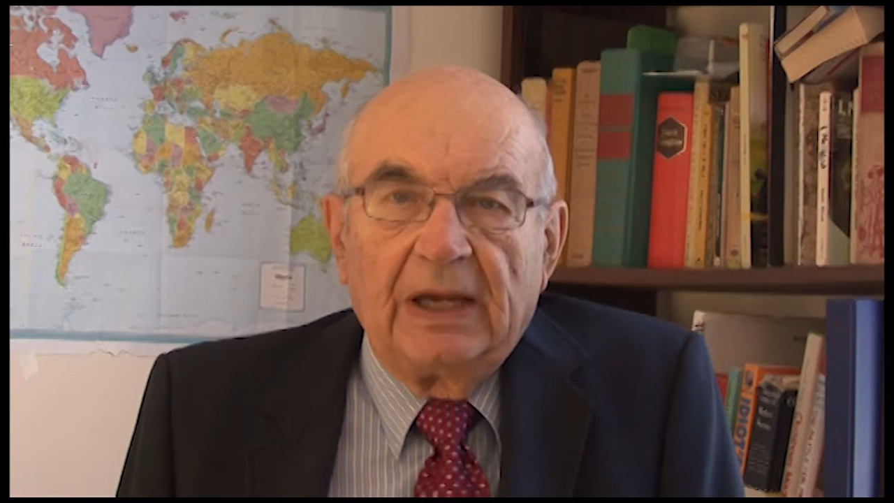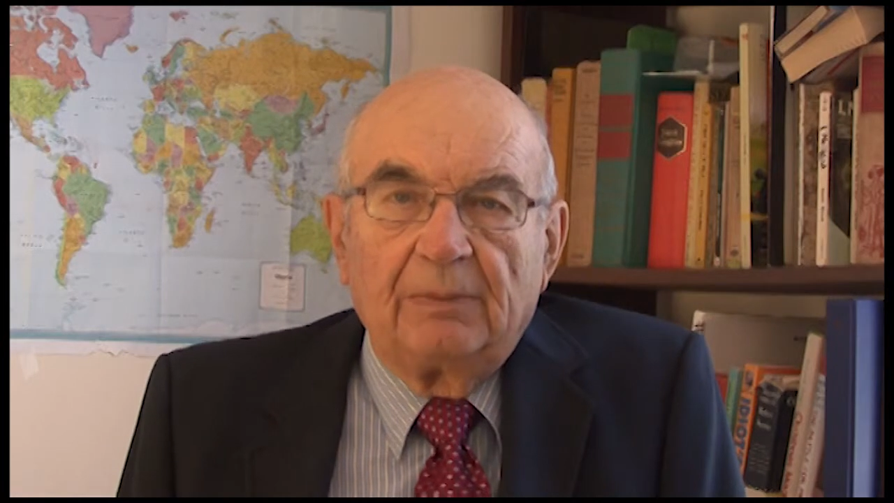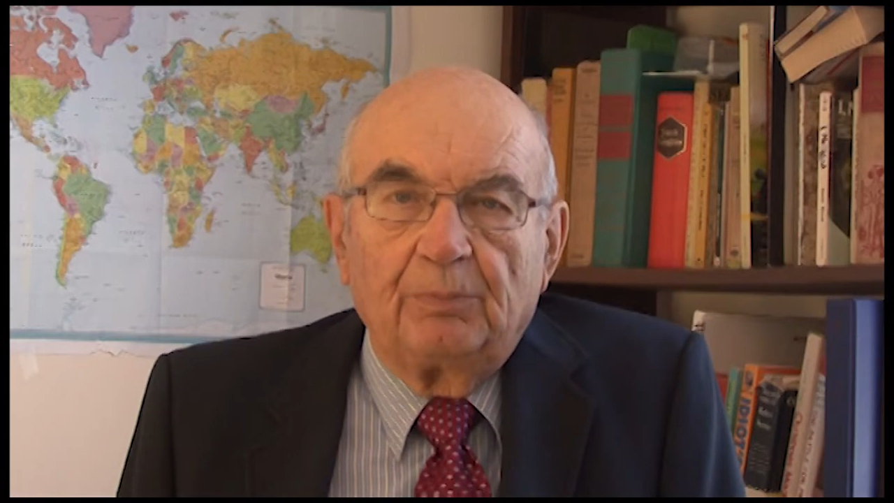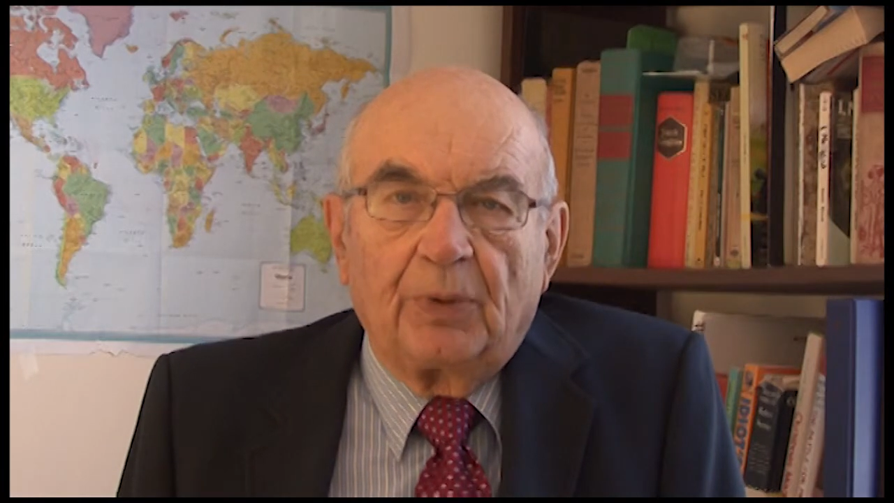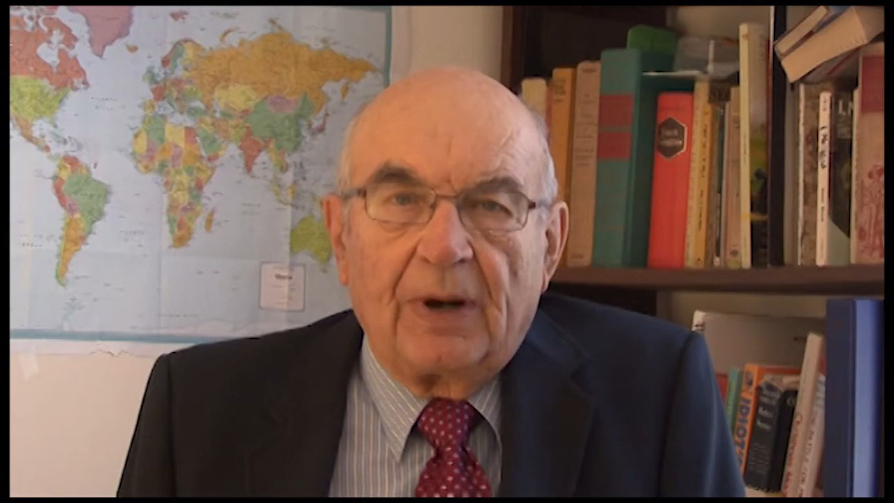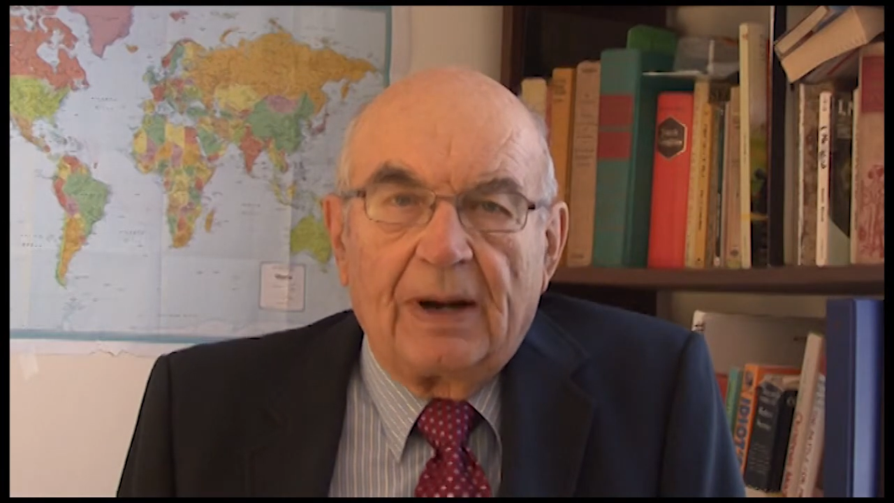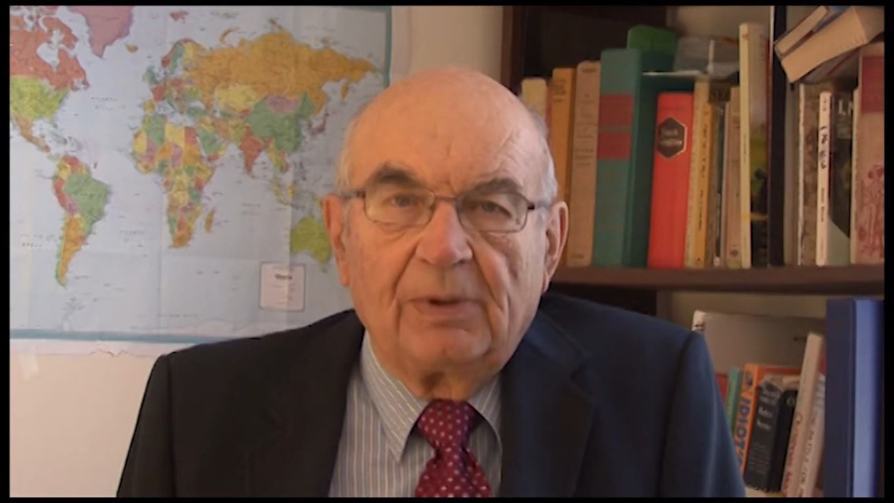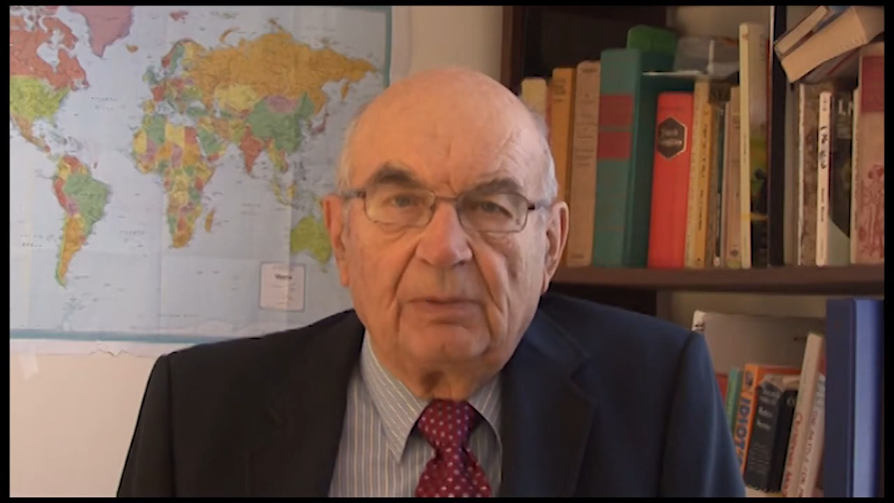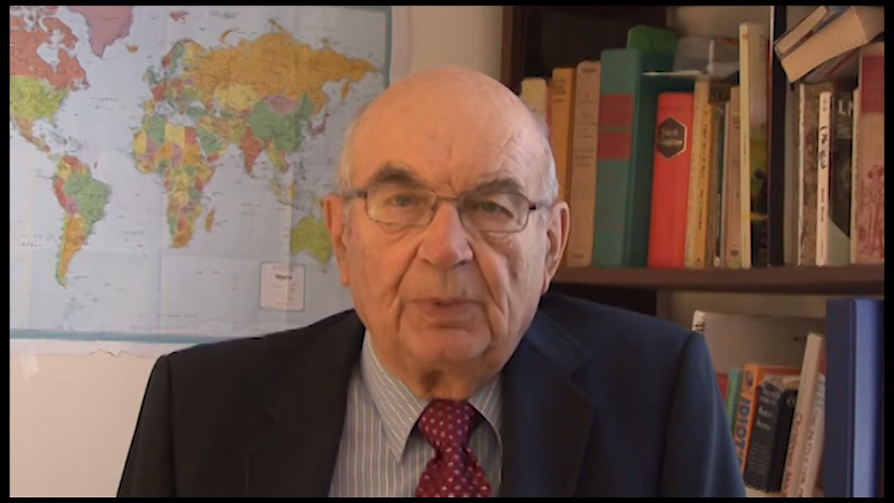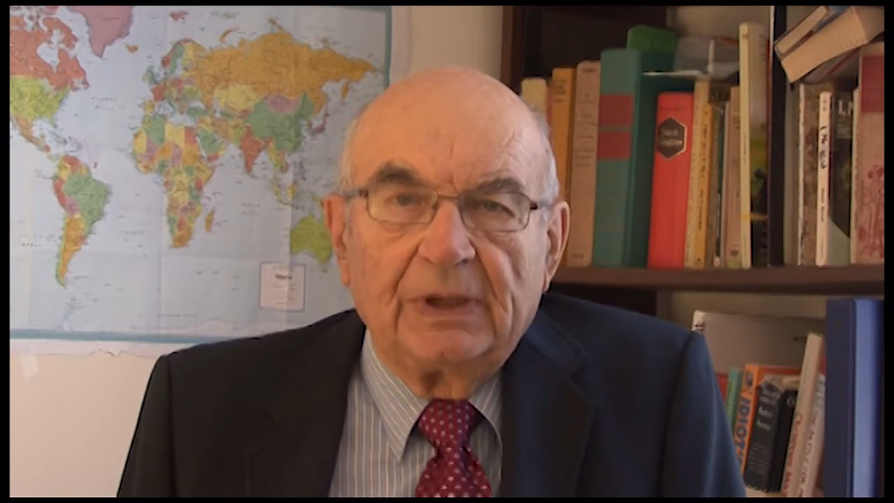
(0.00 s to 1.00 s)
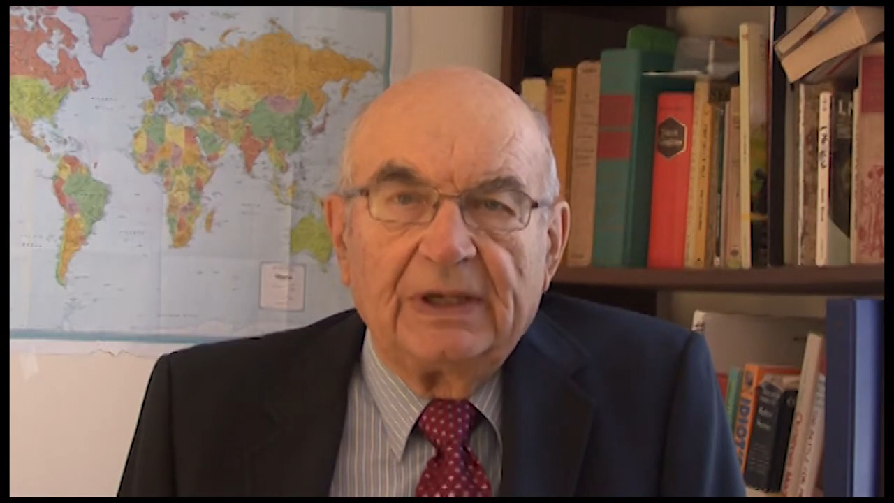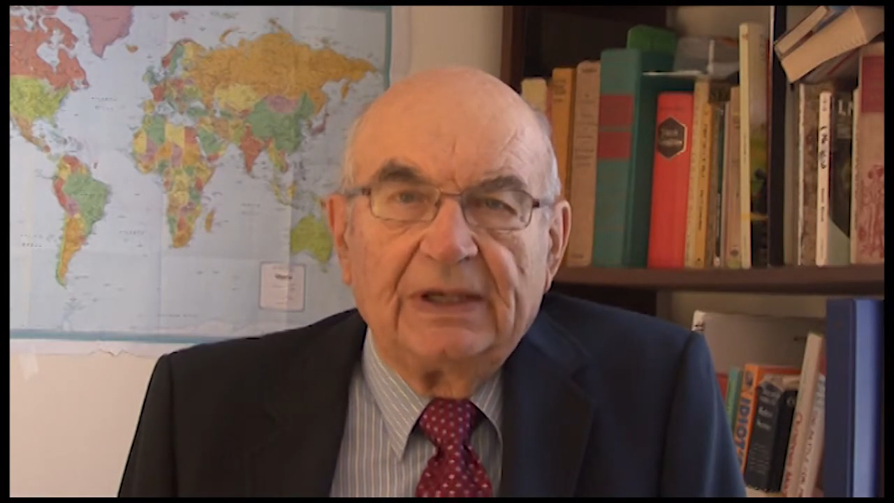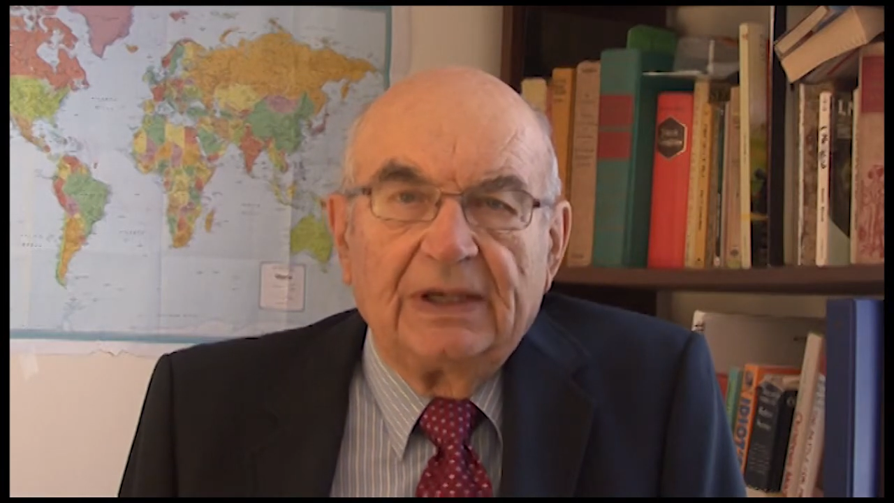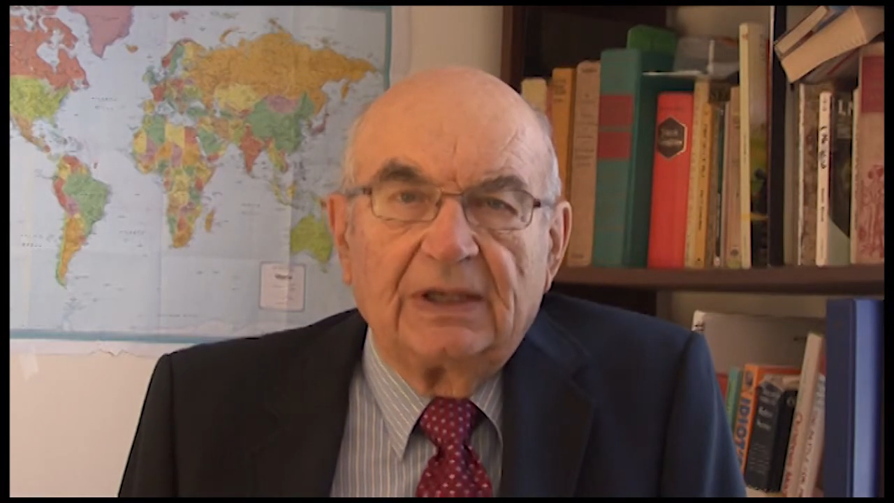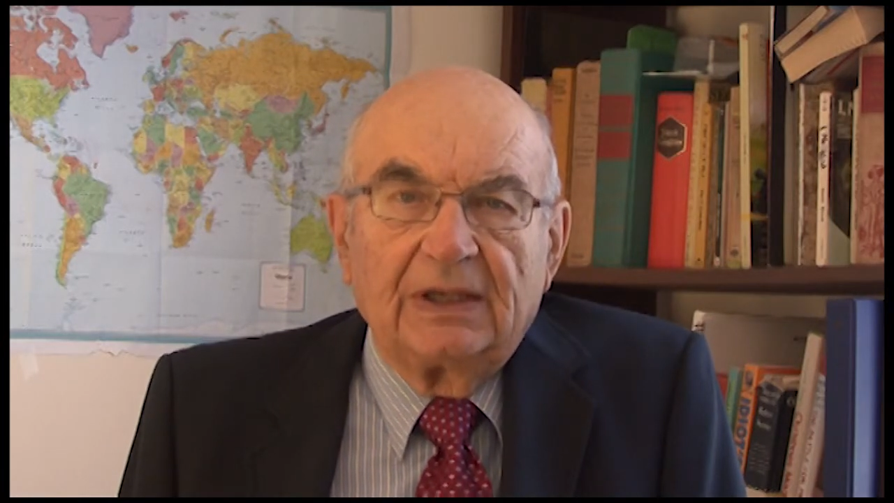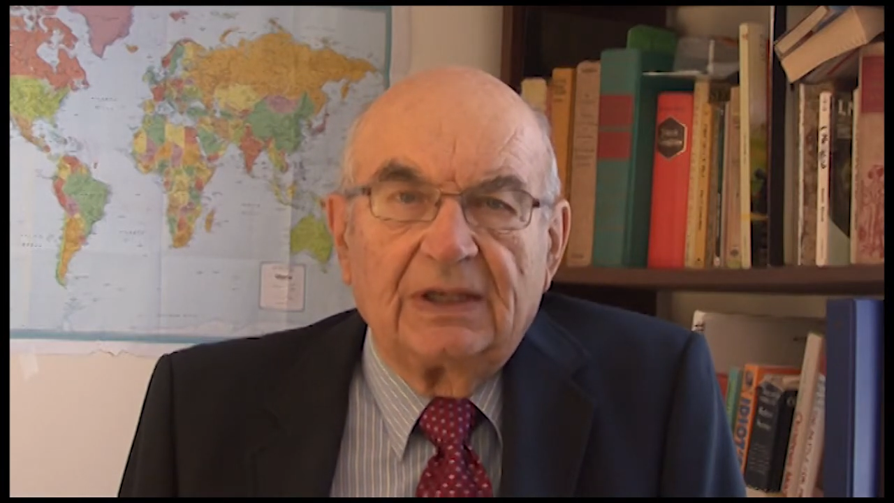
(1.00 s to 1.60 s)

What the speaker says: and probably